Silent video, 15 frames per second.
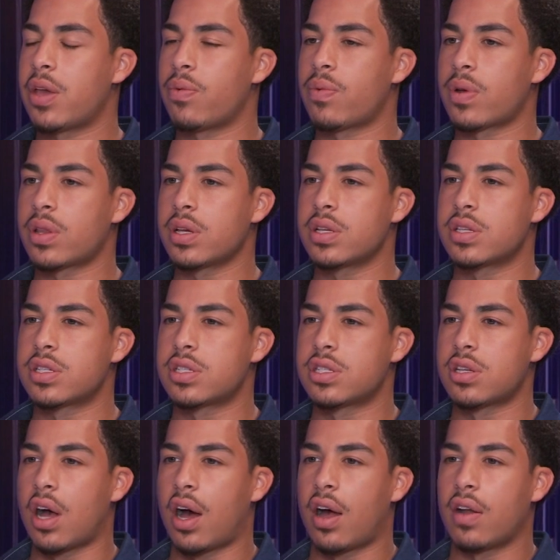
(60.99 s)
he really
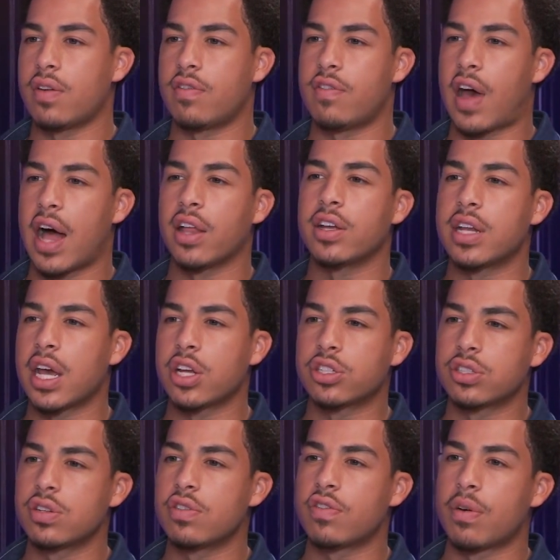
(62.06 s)
sought
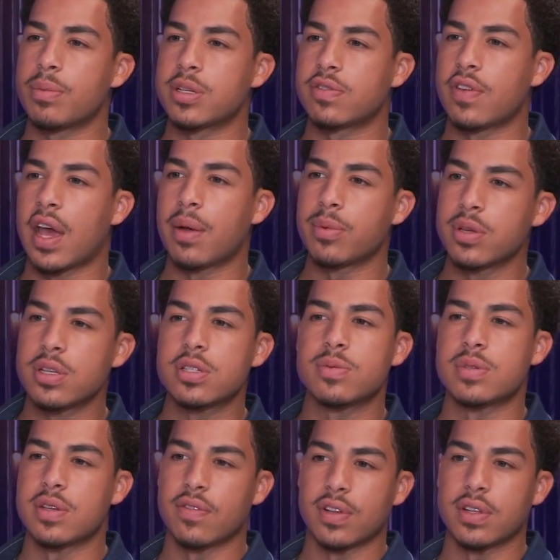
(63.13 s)
validation from his family,
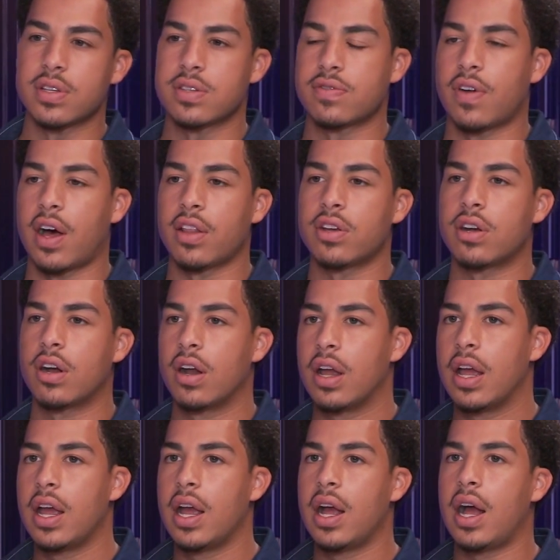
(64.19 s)
specifically his father.
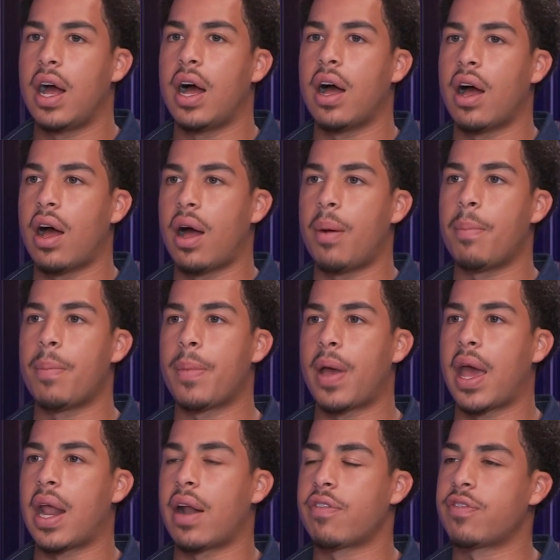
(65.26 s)
Um,
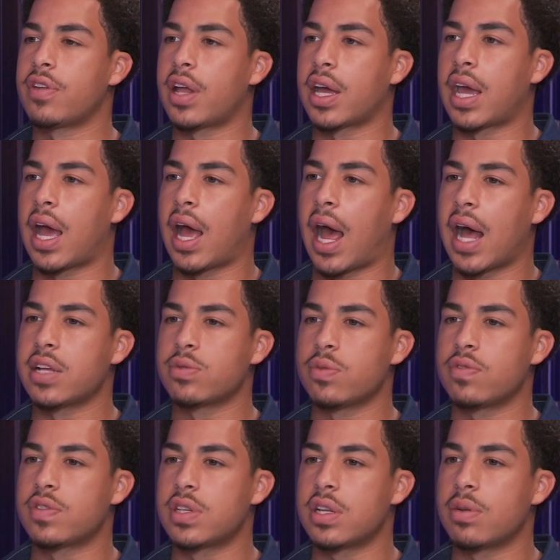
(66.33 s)
and I feel like as
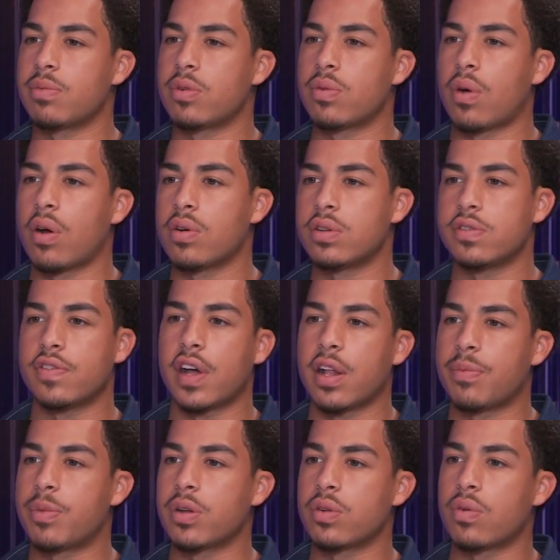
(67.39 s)
we've seen him grow and
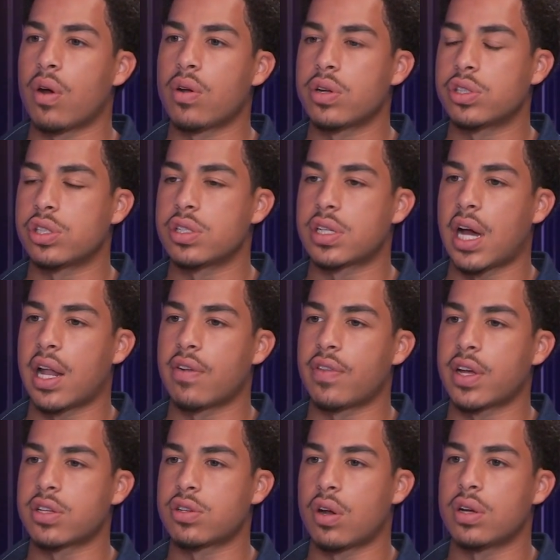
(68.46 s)
develop and grown, as she's kind
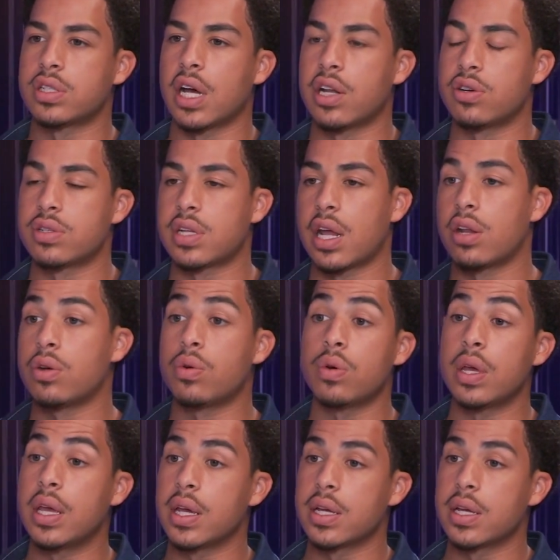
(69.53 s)
of like started to understand who he